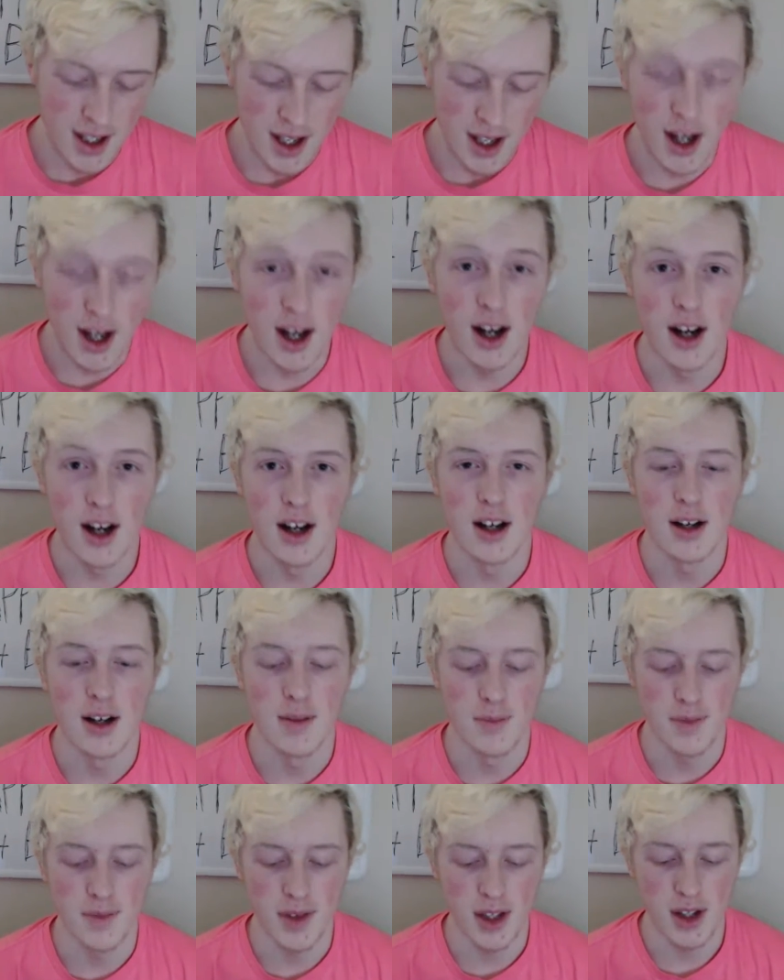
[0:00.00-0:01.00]

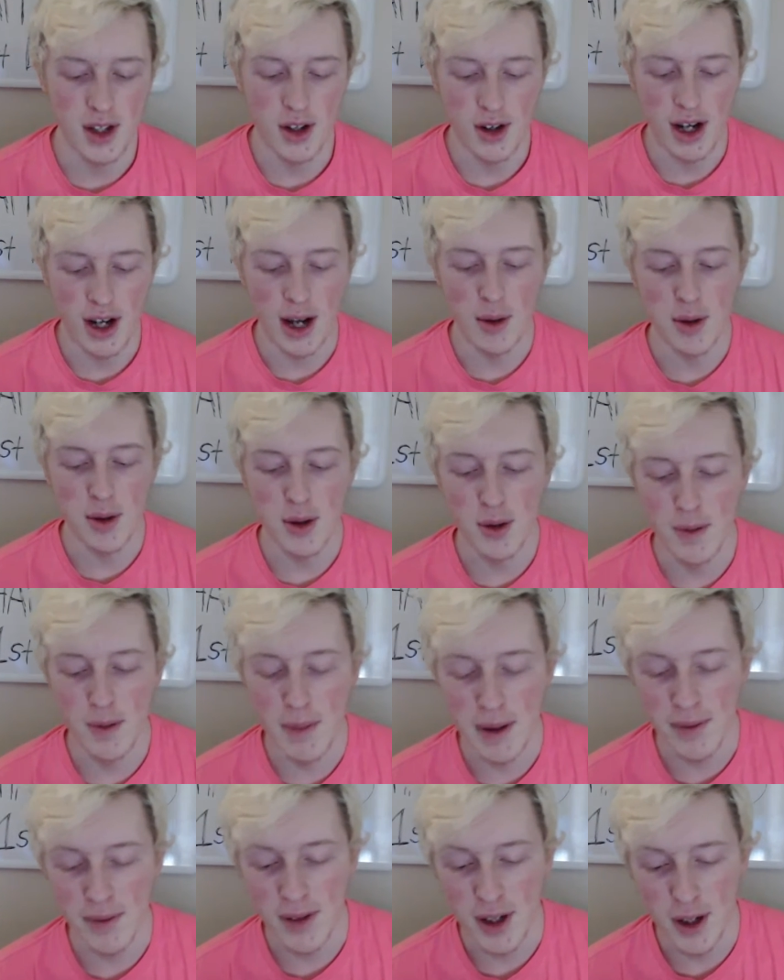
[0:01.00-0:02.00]
Um, you know, I would do a big
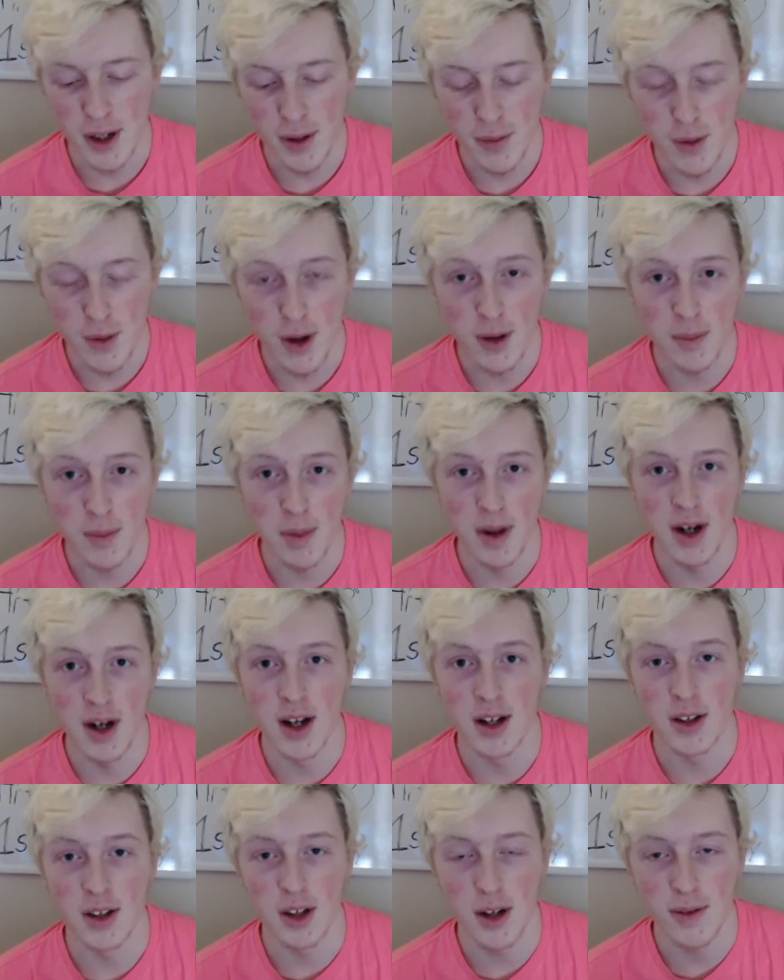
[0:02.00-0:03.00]
video for it, but uh,
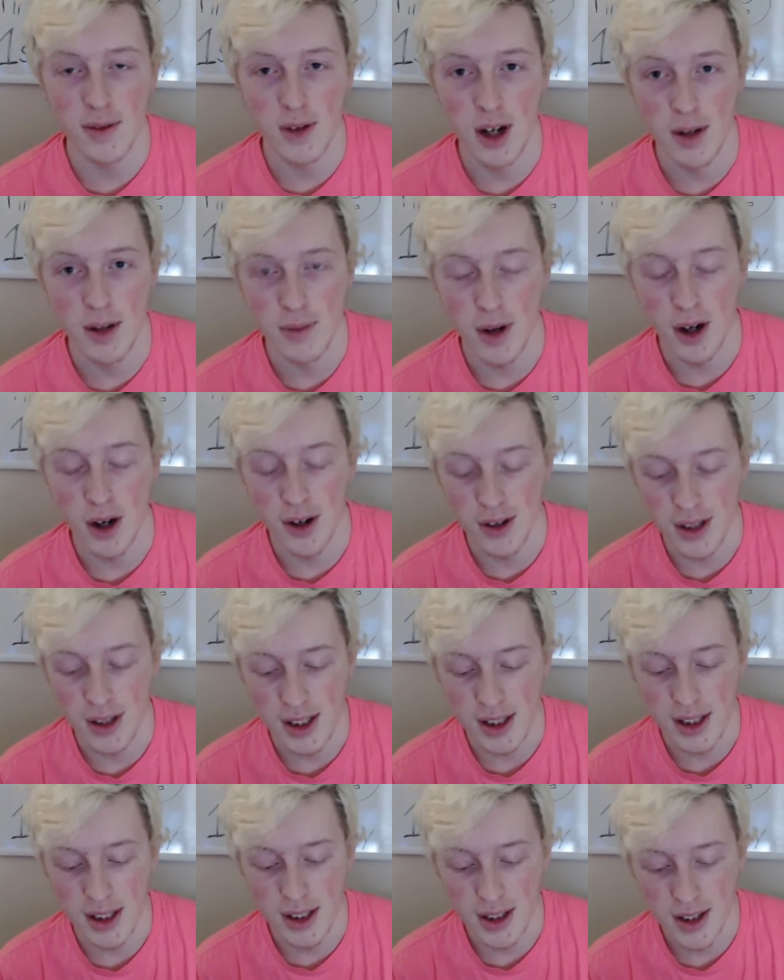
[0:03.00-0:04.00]
Cough Cough already
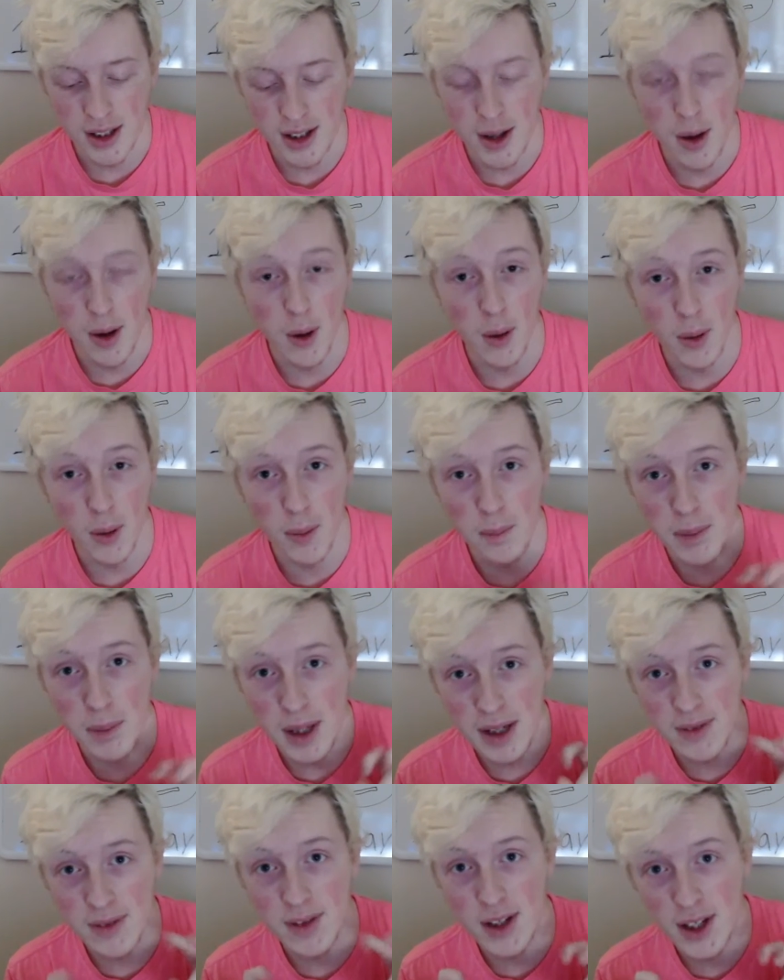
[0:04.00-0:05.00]
did the whole big
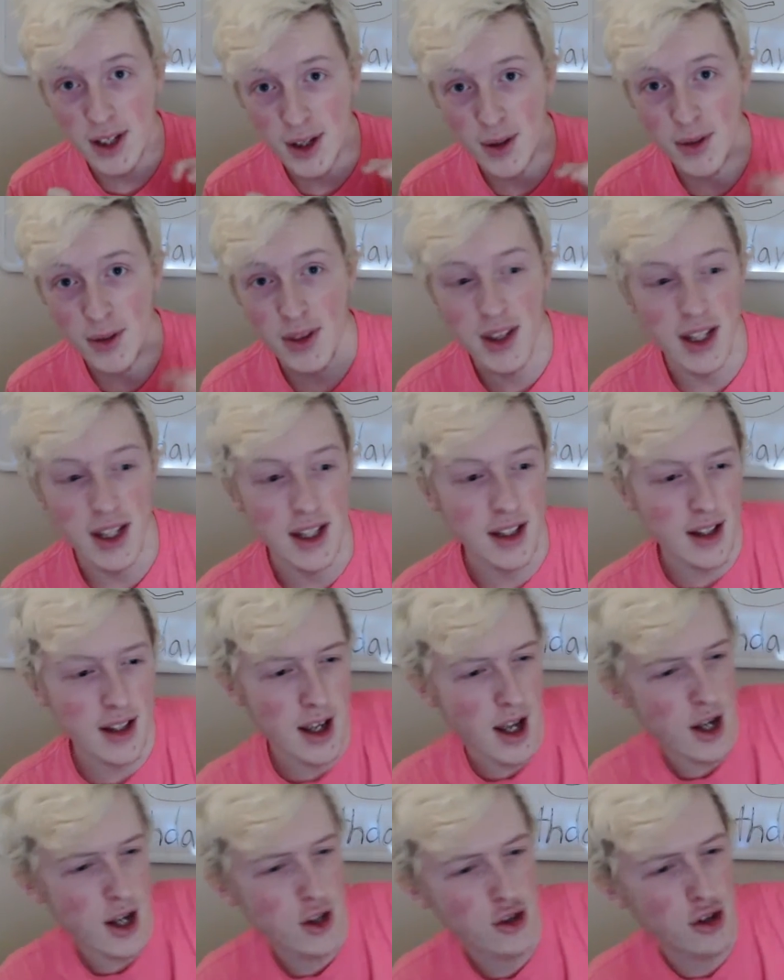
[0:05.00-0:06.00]
video thing
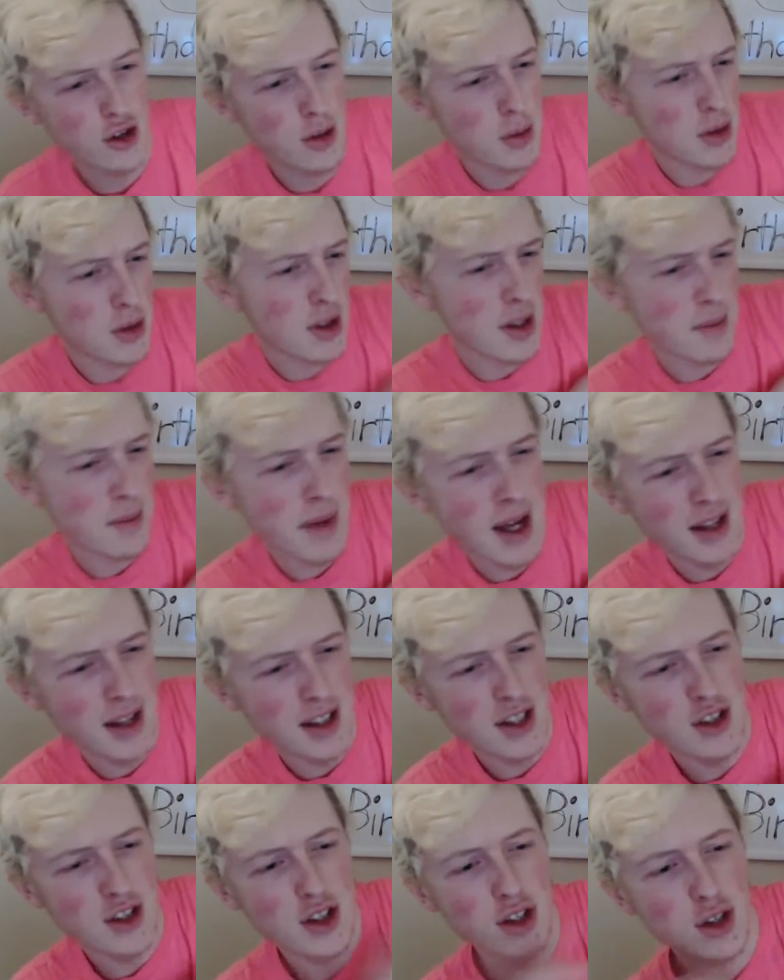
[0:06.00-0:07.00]
tribute to the Pound
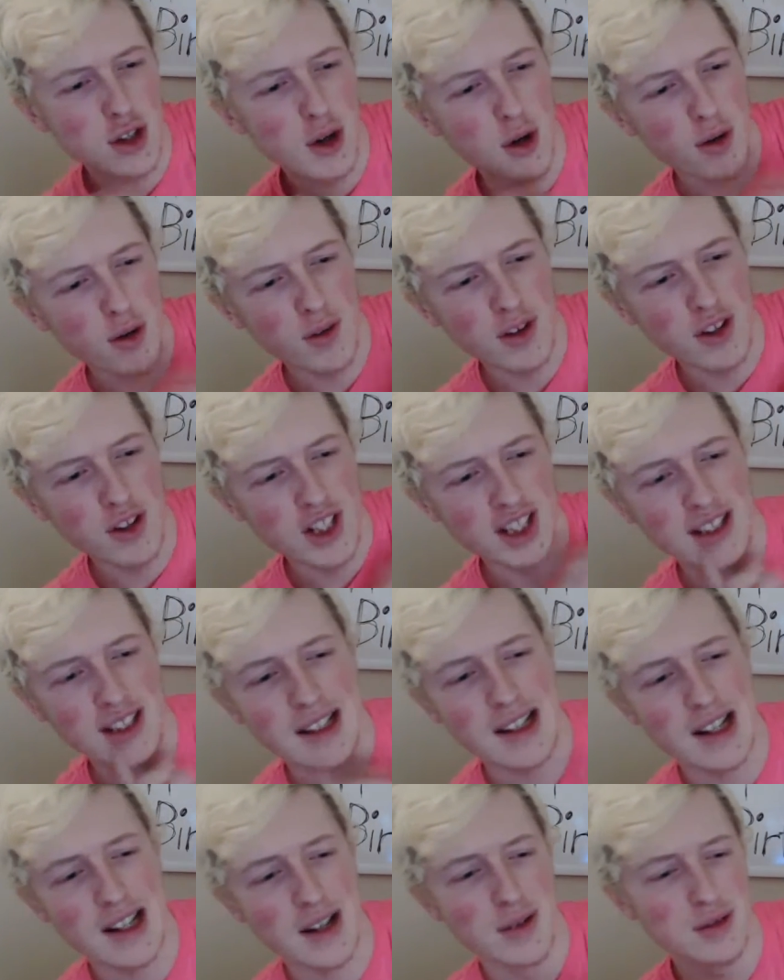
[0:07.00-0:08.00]
Nation, go over and check that
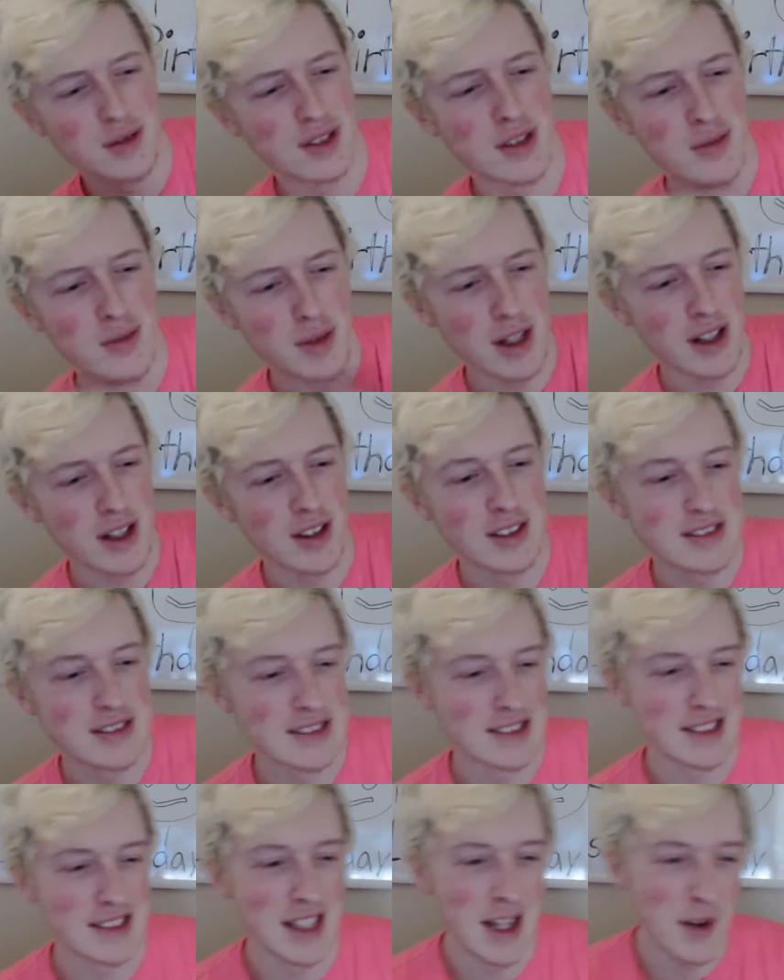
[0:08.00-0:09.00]
out somewhere.
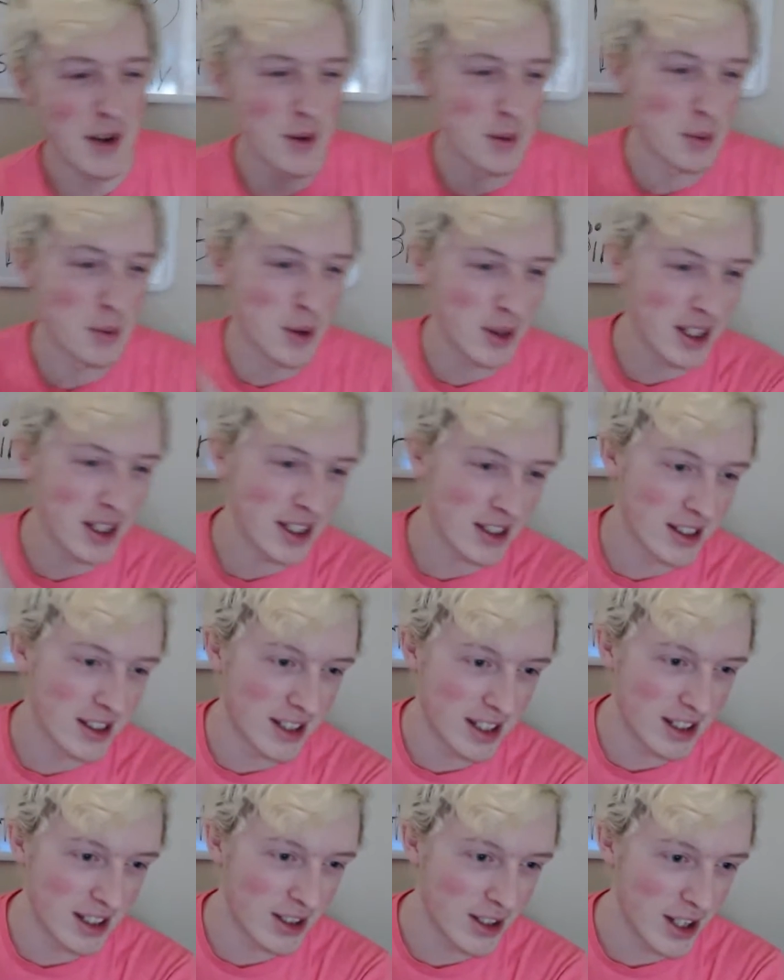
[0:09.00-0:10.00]
And I would put like a like a
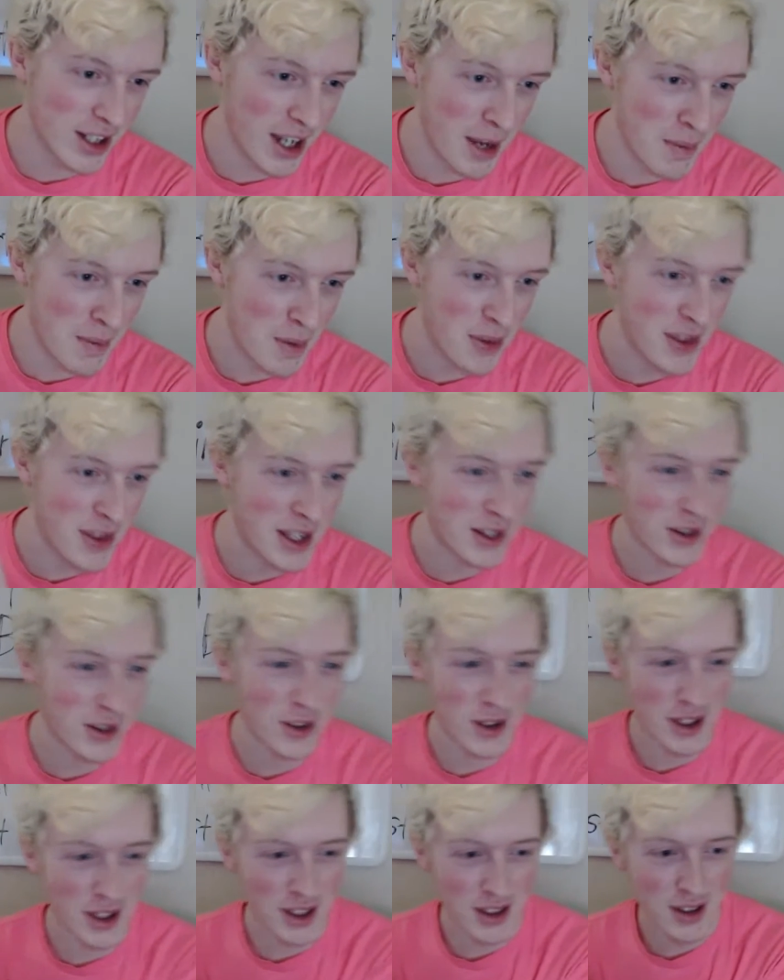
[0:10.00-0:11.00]
little hyperthink or
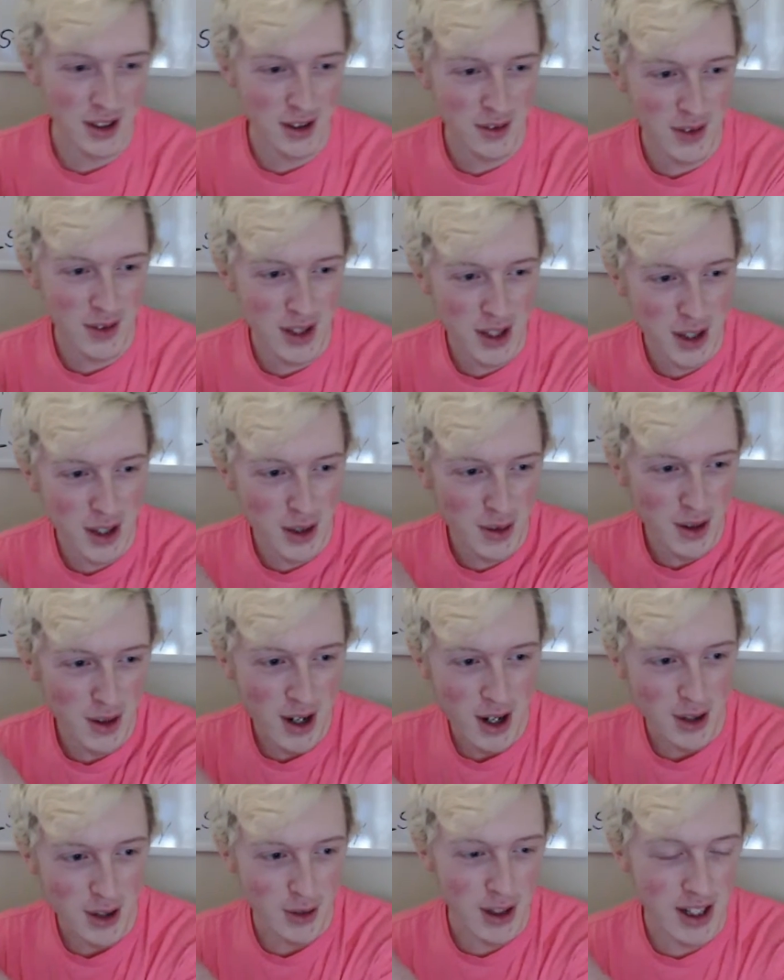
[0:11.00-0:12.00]
like a little video
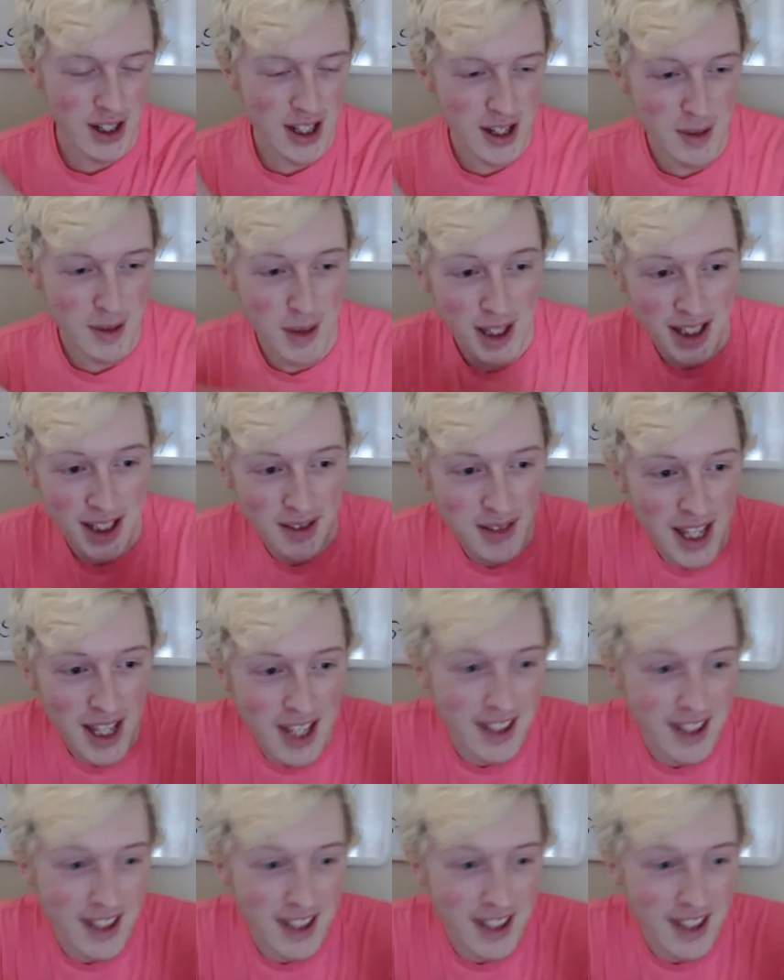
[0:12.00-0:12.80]
right here, but I can't.